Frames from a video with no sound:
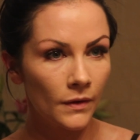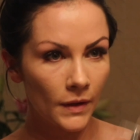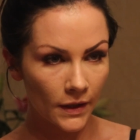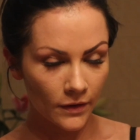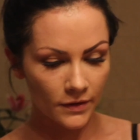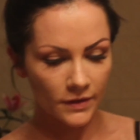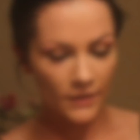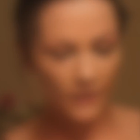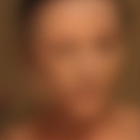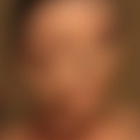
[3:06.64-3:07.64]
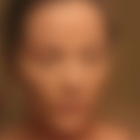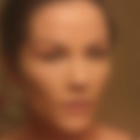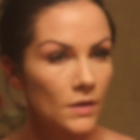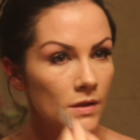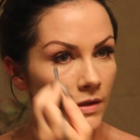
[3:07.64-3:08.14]
and on to the next.
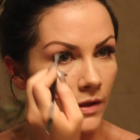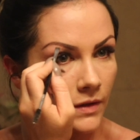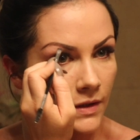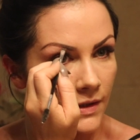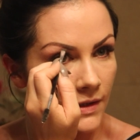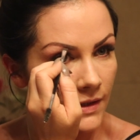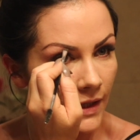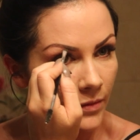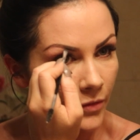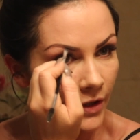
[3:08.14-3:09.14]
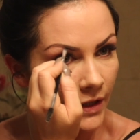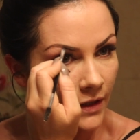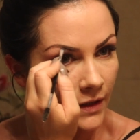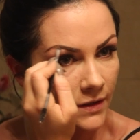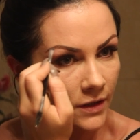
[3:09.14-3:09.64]
So this is the second brow
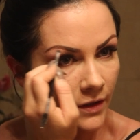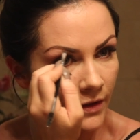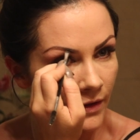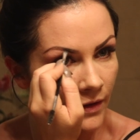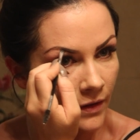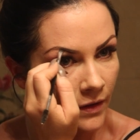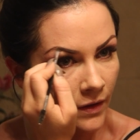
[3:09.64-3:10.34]
nearly done.